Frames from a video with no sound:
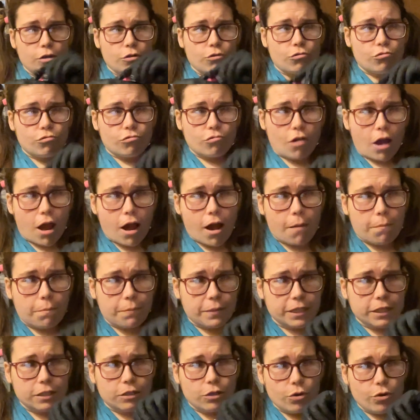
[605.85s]
drop
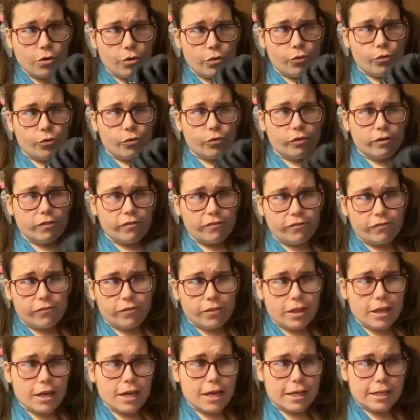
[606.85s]
or two of
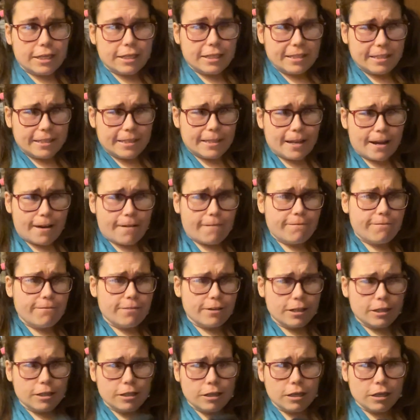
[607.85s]
this
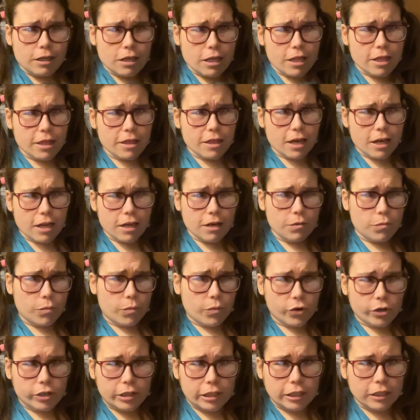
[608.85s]
stuff and then
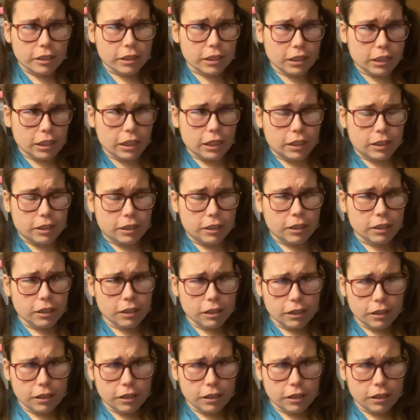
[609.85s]
more glitter.